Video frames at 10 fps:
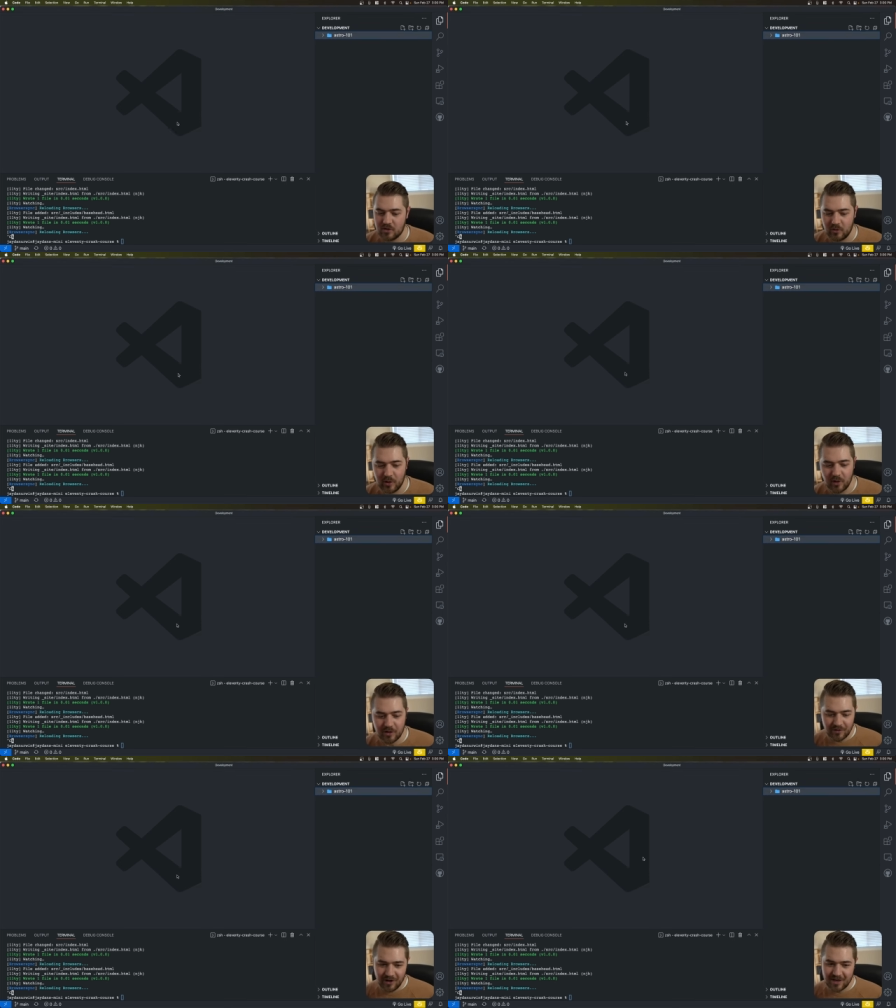So if we go
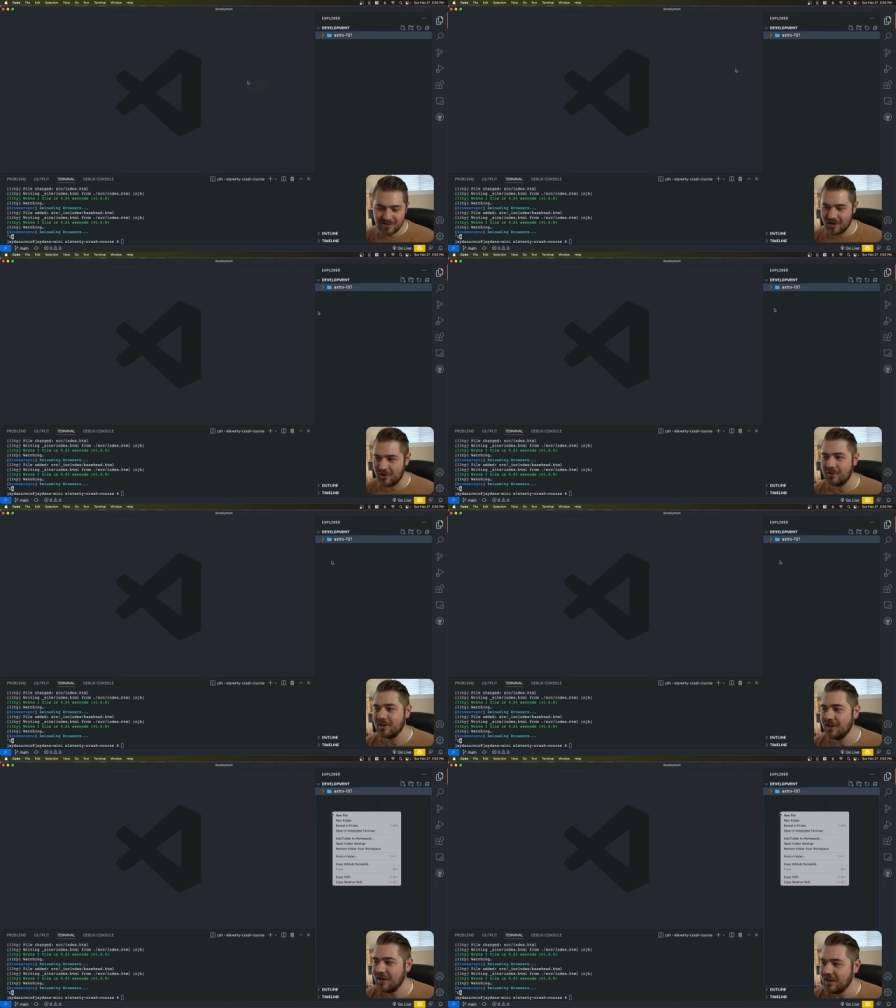into VS Code,
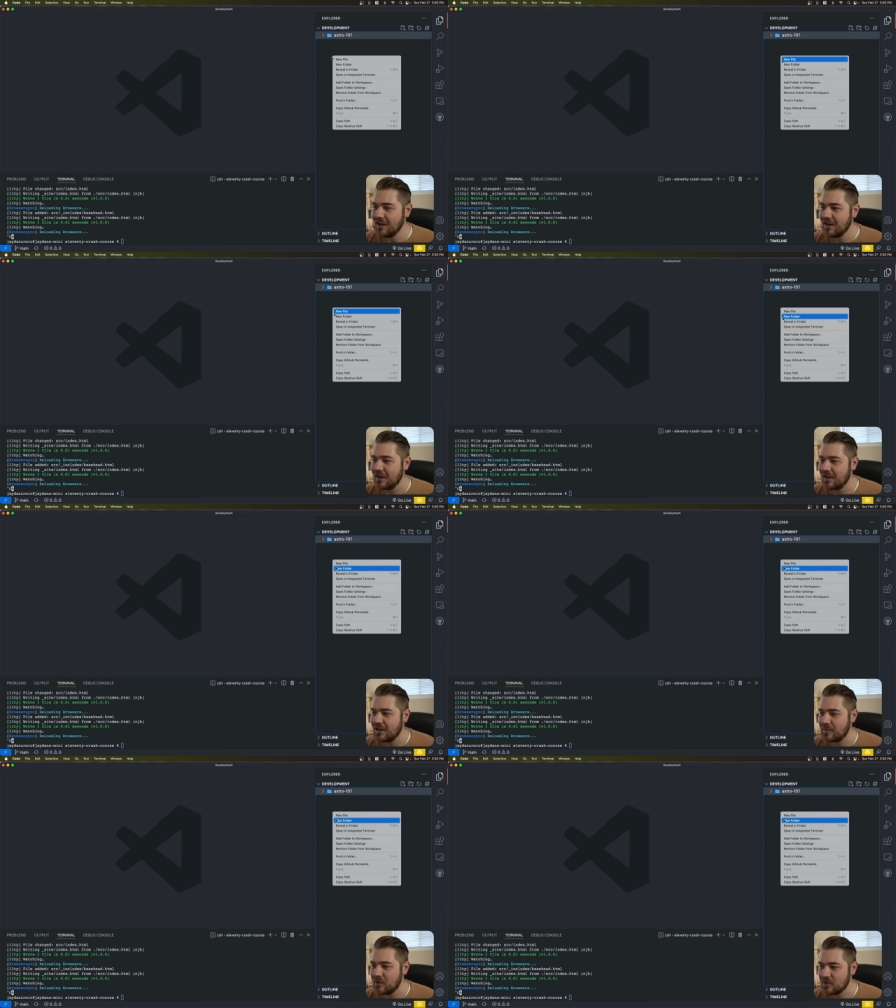
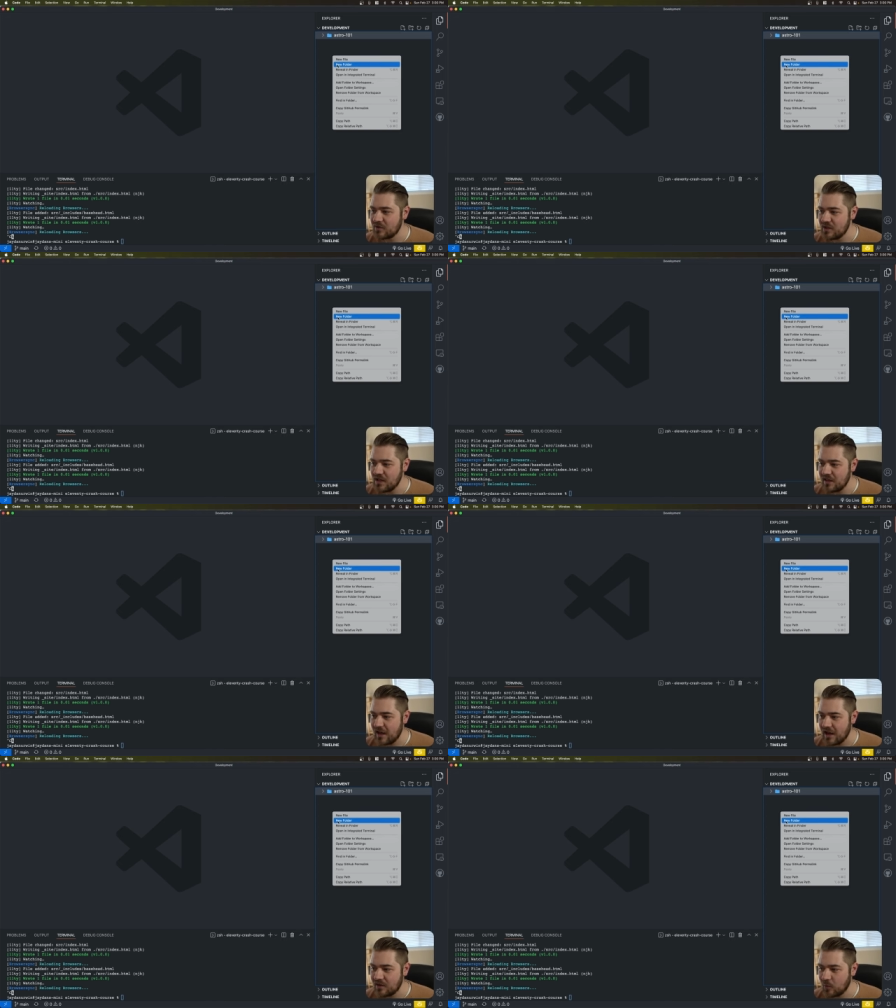um, you'll see
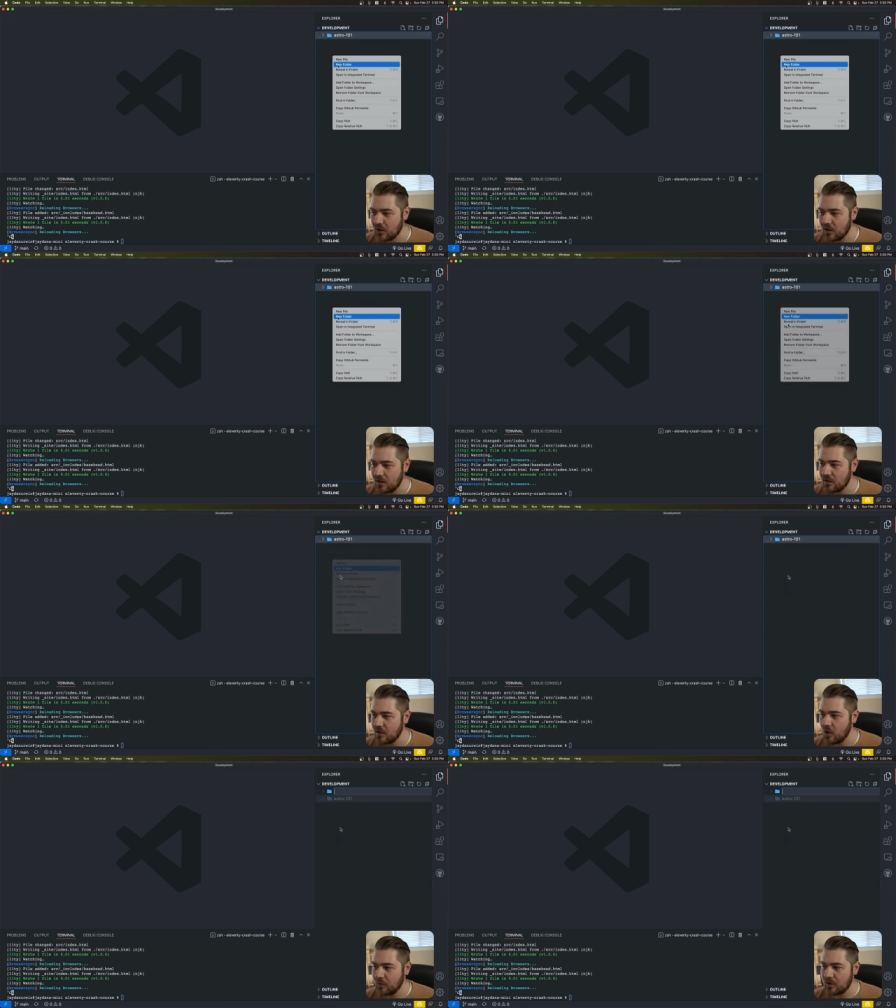that we're going to
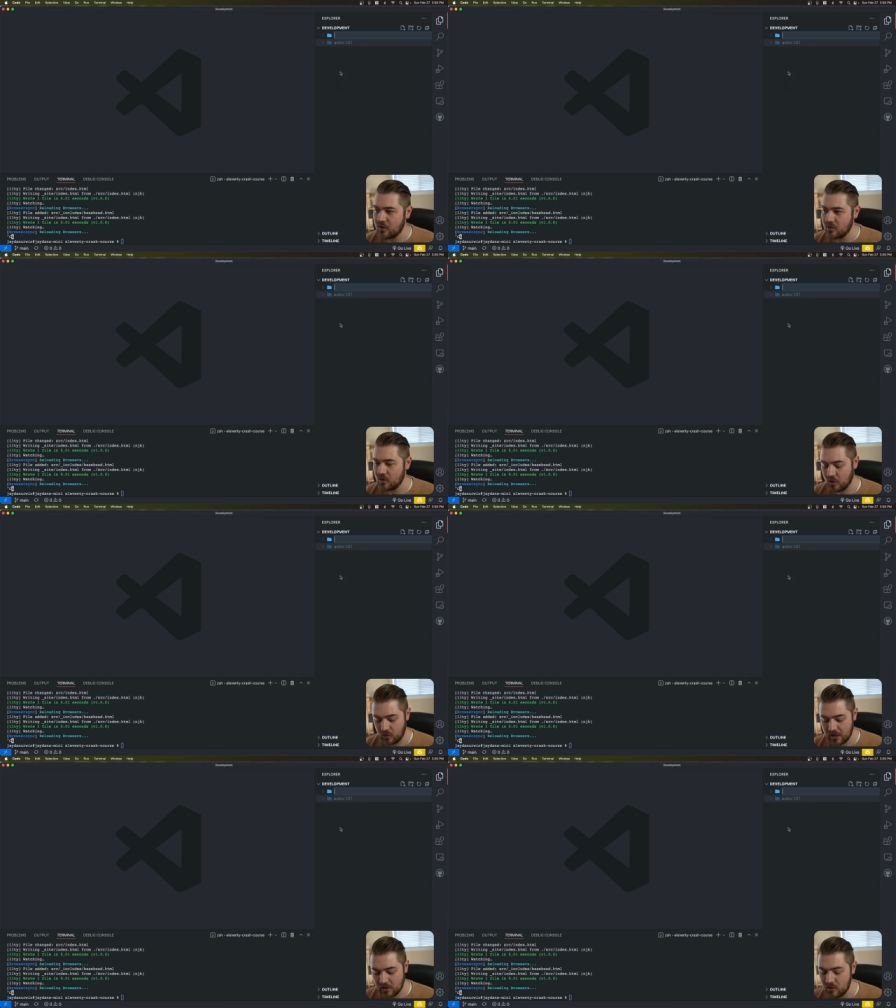open a new or
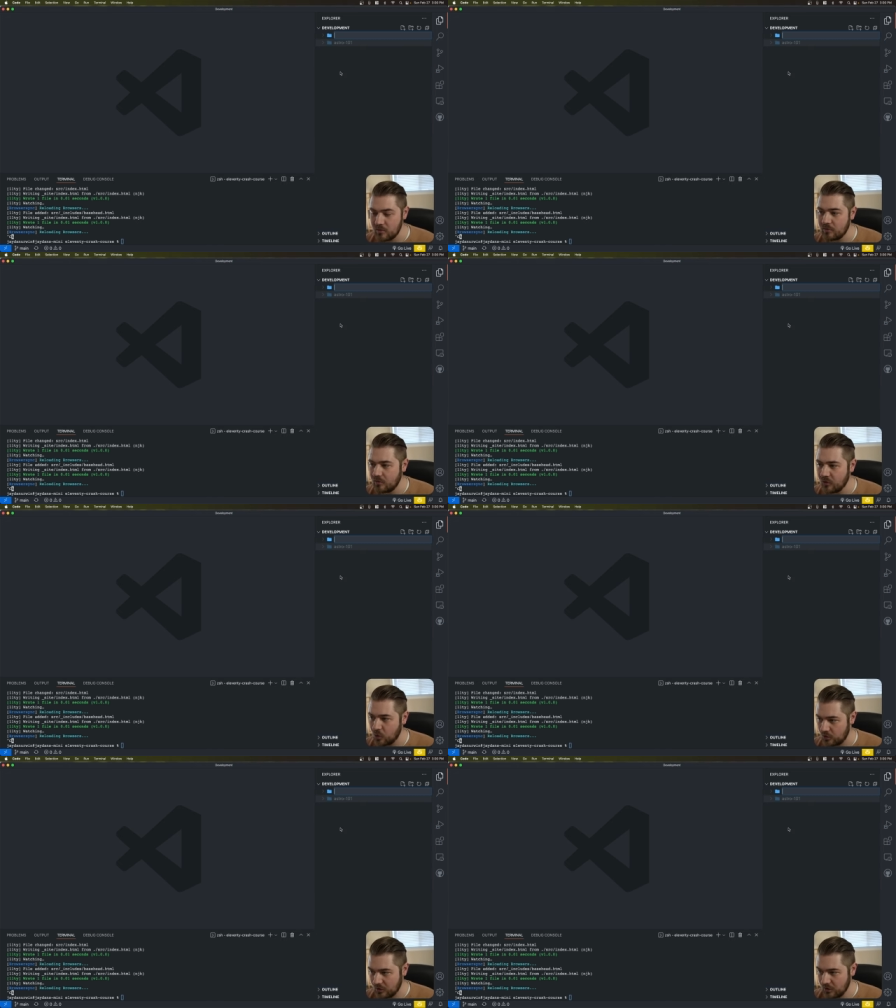create a new
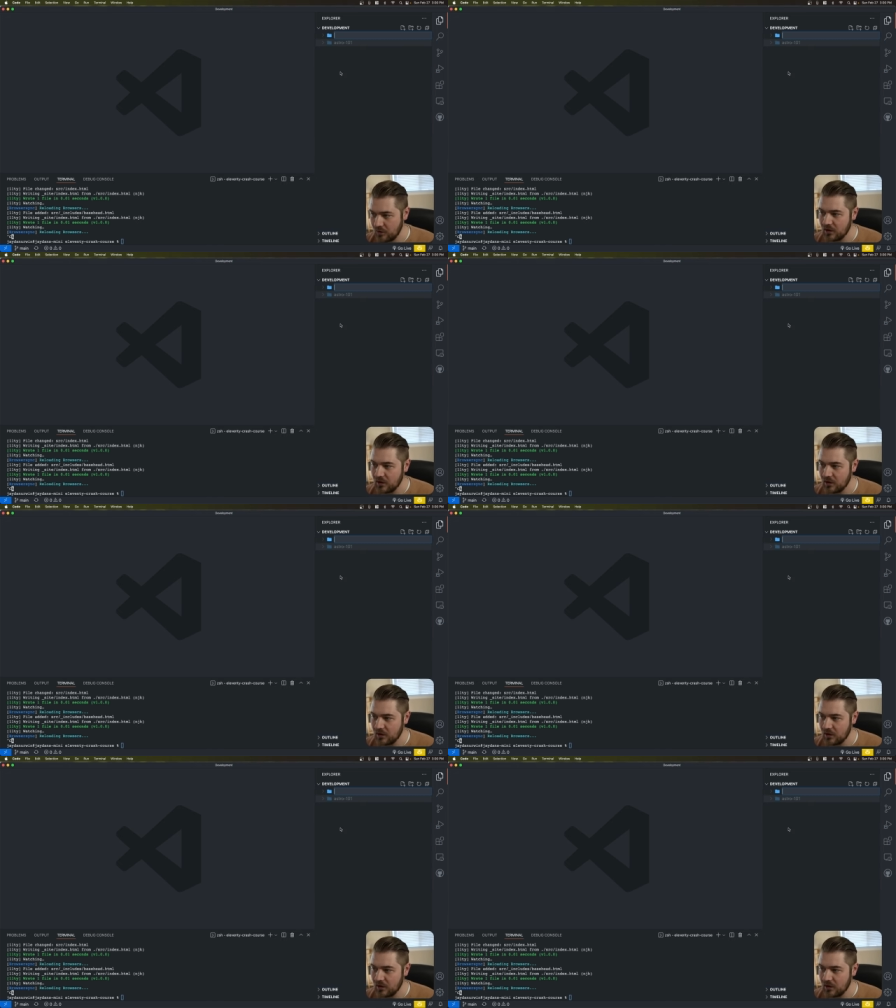folder.